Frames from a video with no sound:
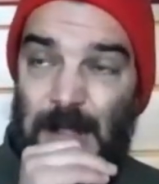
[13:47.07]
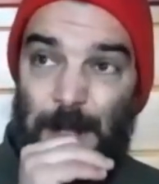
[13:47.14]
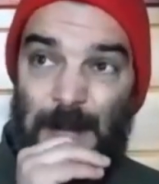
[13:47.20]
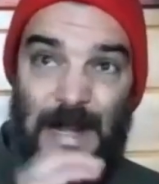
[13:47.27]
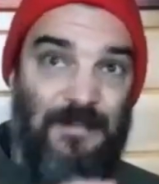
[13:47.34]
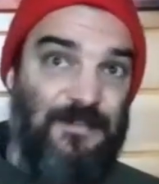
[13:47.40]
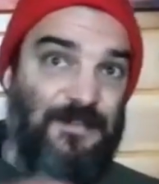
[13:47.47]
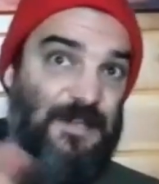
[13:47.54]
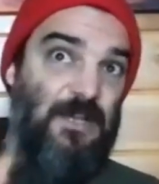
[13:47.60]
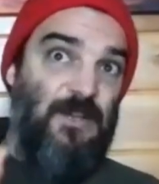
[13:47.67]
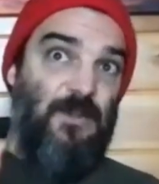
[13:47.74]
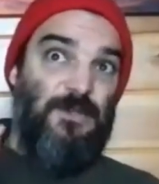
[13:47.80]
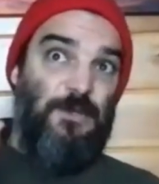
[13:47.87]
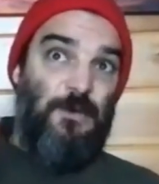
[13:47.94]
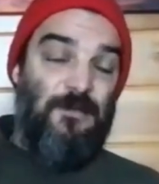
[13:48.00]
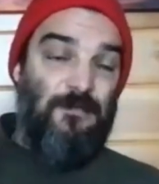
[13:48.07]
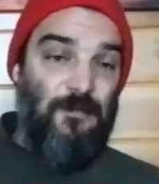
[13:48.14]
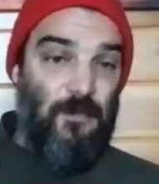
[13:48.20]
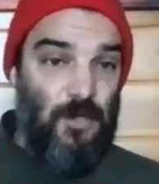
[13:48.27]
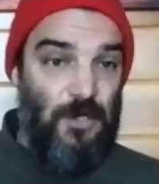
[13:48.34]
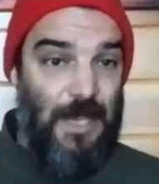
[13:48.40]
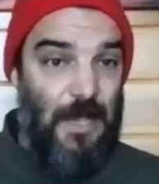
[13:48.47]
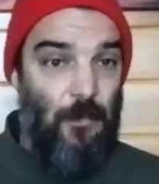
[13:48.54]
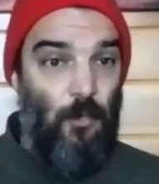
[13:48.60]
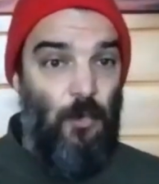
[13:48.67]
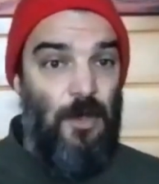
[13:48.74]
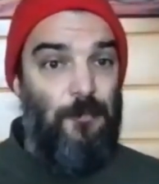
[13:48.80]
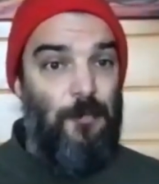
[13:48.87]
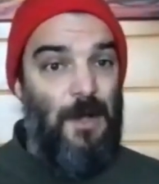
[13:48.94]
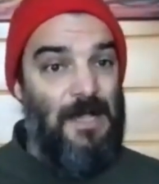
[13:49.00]
But I've seen you sort of look at
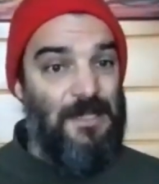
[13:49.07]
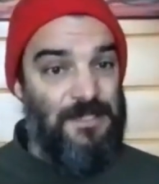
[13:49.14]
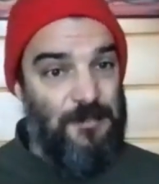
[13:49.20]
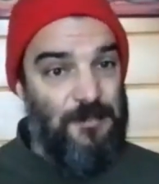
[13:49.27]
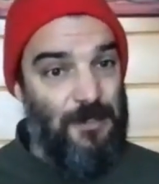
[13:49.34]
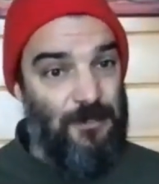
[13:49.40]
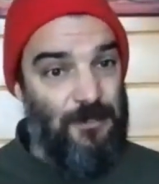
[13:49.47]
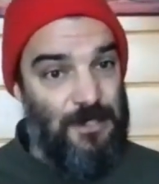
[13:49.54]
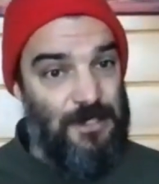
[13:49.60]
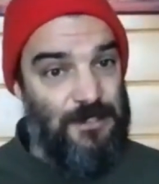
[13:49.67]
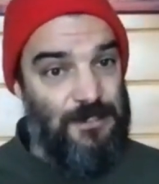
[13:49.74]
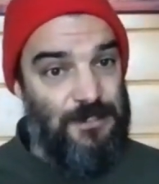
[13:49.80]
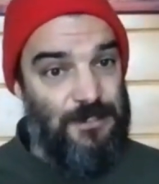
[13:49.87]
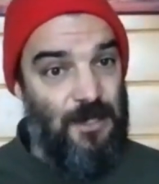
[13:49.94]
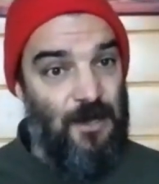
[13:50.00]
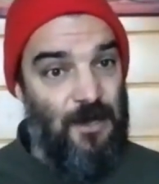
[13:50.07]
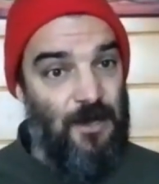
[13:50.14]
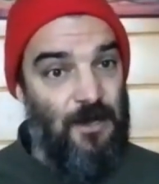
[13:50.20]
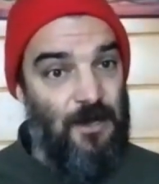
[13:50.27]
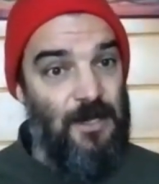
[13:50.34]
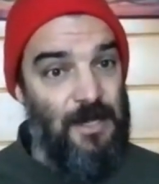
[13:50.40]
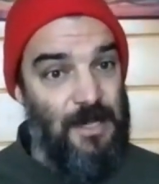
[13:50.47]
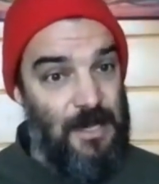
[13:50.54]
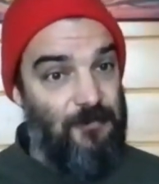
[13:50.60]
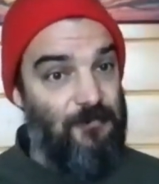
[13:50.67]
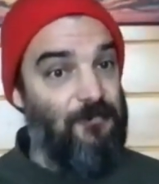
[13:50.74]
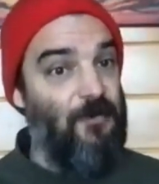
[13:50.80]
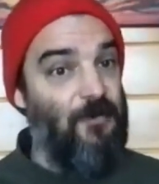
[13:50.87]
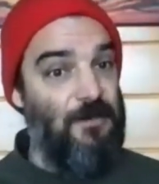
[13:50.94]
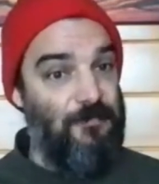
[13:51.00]
what possibilities are in
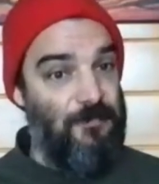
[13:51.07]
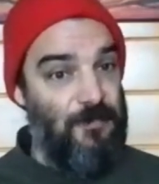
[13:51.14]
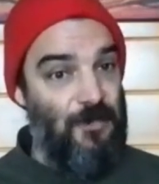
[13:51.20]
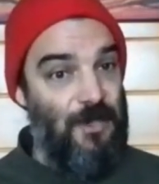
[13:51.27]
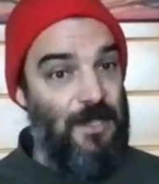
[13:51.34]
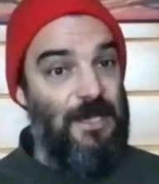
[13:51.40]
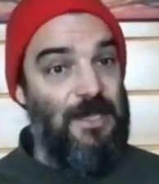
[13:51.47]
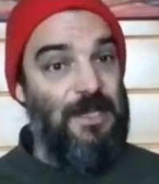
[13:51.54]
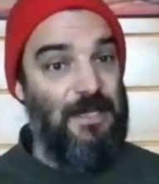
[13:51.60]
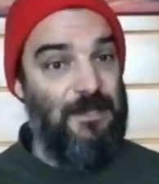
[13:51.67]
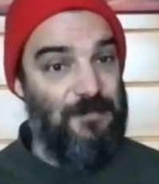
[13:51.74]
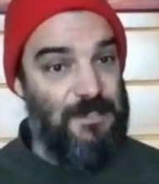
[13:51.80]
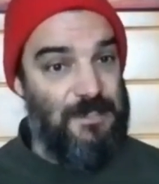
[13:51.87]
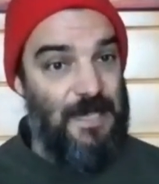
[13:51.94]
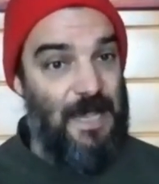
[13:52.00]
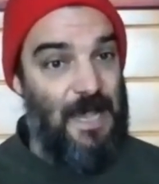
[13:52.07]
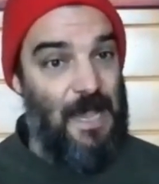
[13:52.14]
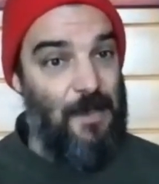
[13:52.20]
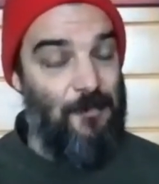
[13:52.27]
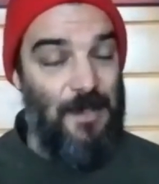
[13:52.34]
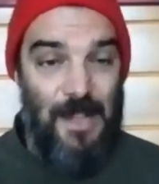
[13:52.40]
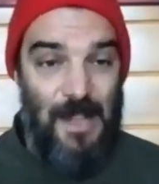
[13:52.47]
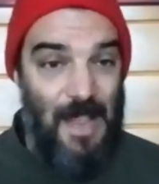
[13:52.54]
front of you at any given time,